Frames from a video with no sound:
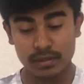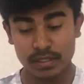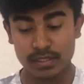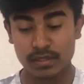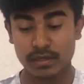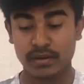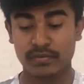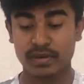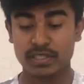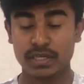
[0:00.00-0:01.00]
is the
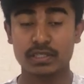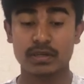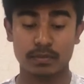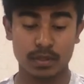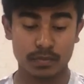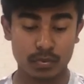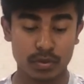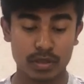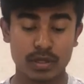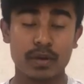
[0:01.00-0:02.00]
differentiation of the
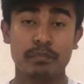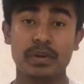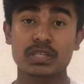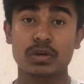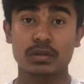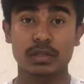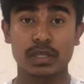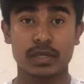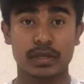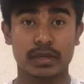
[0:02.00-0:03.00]
product based on
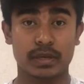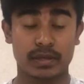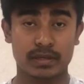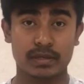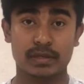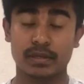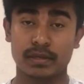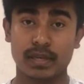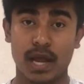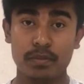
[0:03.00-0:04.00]
the
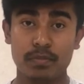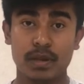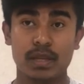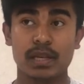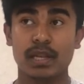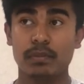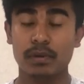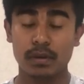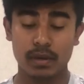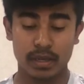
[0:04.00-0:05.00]
type,
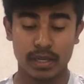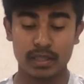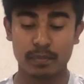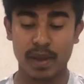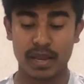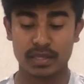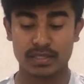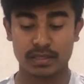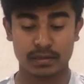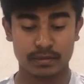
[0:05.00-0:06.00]
label, and the
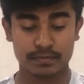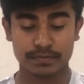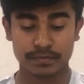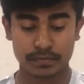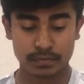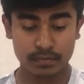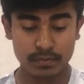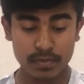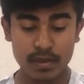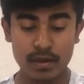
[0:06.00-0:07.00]
packaging.
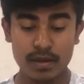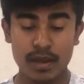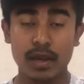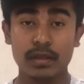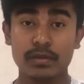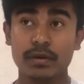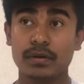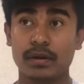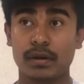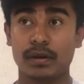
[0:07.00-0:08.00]
And
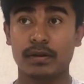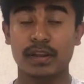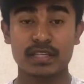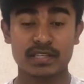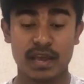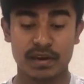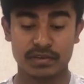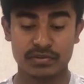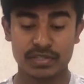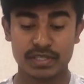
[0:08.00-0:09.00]
the next
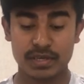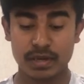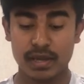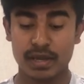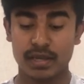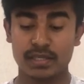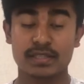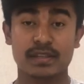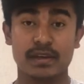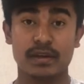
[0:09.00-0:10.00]
characteristic is
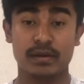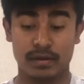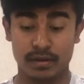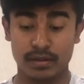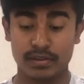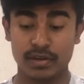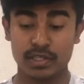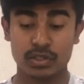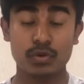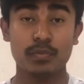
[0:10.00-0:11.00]
there
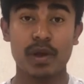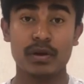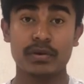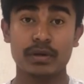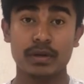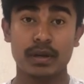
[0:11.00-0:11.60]
is no barrier